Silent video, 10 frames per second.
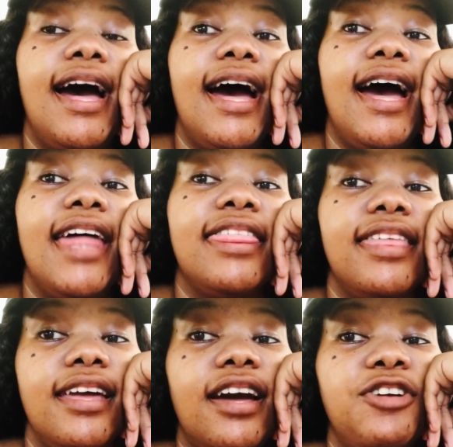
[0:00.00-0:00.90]
I
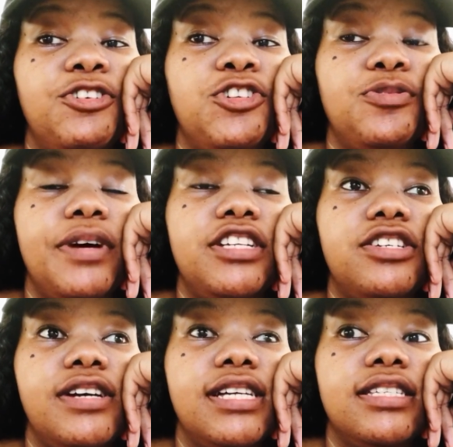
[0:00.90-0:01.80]
think I ruined my
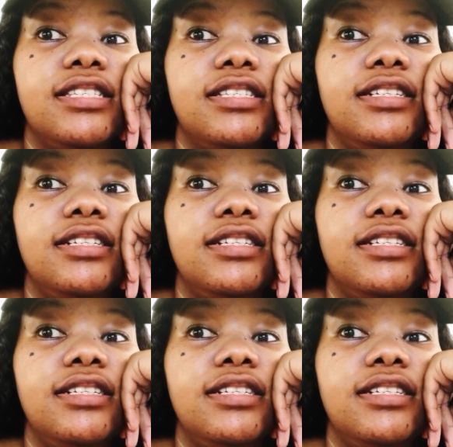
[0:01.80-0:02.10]
dress.